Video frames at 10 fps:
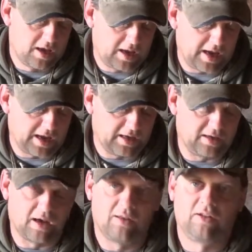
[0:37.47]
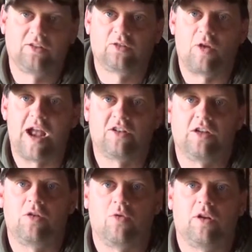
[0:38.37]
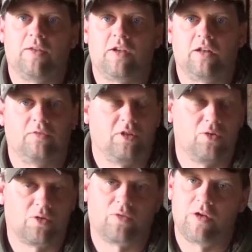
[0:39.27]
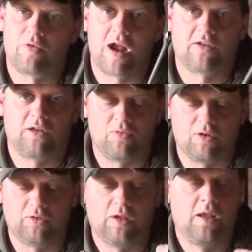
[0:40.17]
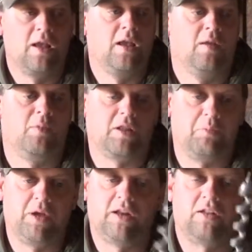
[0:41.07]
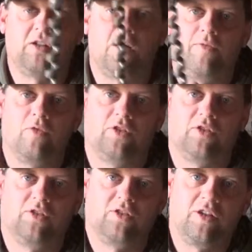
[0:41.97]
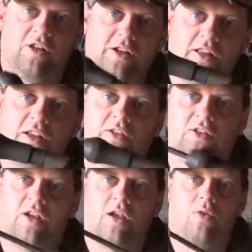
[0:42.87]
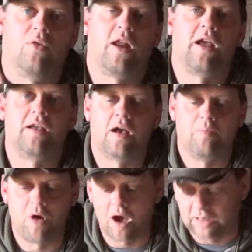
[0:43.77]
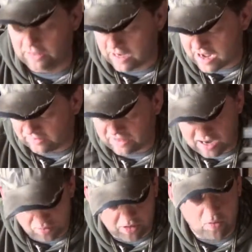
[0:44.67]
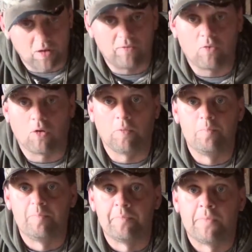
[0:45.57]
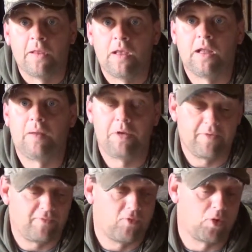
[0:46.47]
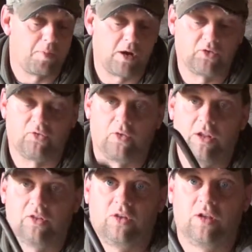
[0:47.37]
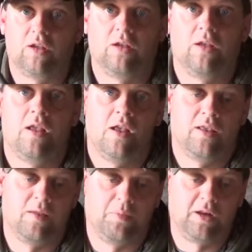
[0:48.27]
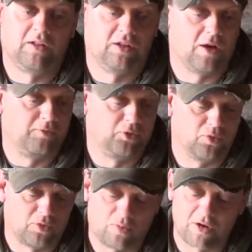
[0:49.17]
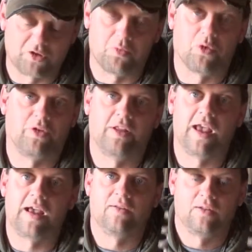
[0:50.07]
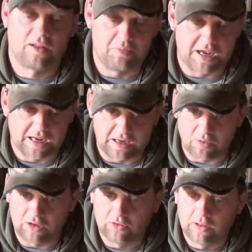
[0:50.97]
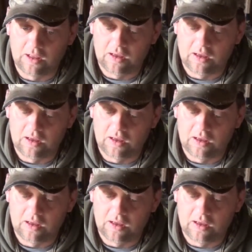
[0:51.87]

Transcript: And this is a ratcheting one. I've got 2 or 3 ratcheting ones. But the bit itself was still in this when I bought it. And I asked the guy what he wanted for it. And I paid $4 for this. The bit itself is worth much more than that, to me anyways.